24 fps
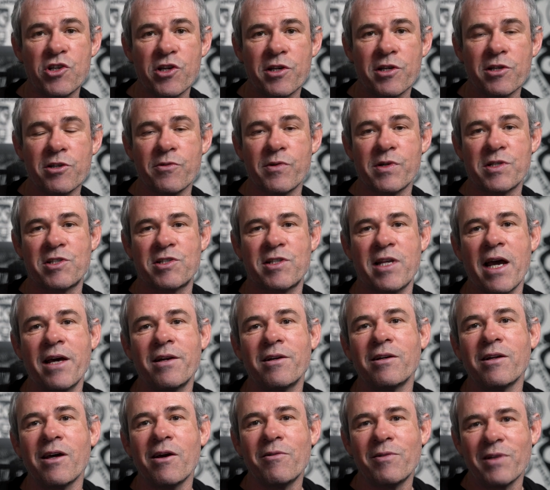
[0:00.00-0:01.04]
You can do a
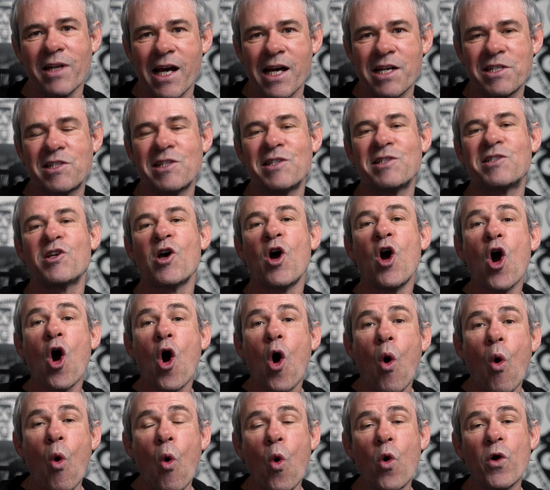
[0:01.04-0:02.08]
standalone license
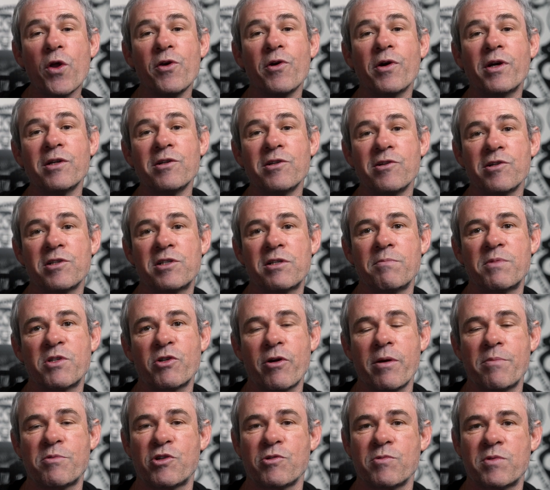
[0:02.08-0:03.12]
or you can do a
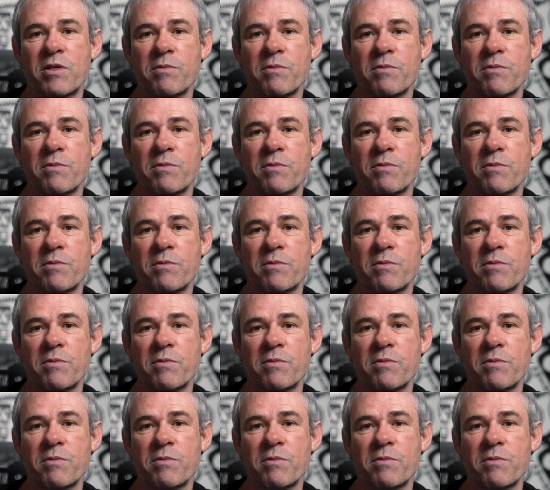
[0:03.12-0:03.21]
subscription.